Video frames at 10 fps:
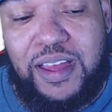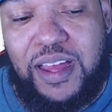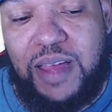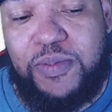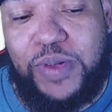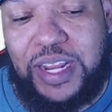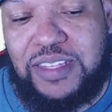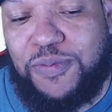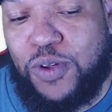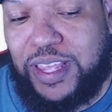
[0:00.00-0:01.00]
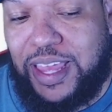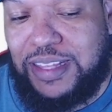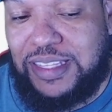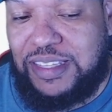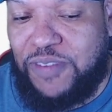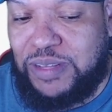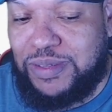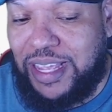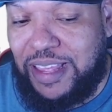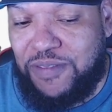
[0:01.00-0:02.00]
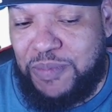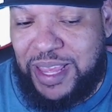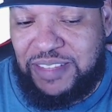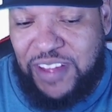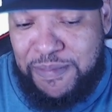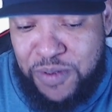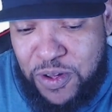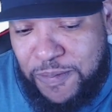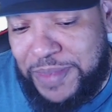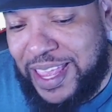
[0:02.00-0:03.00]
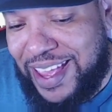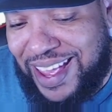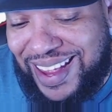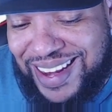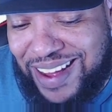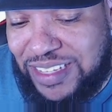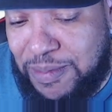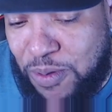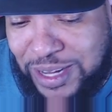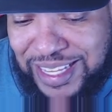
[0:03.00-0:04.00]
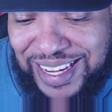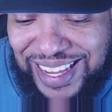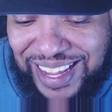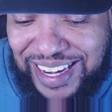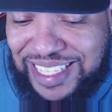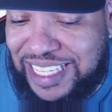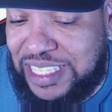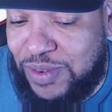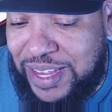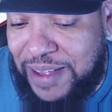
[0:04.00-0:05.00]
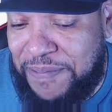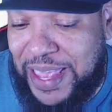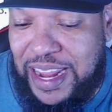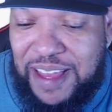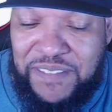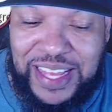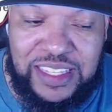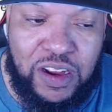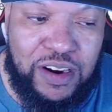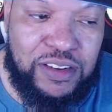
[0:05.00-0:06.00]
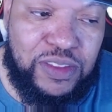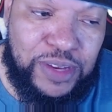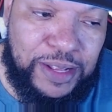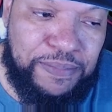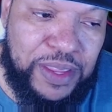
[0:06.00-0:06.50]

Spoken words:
upgraded to 4K 60 frames per second for PS5 Pro and now supports DLSS 3 and FSR 3.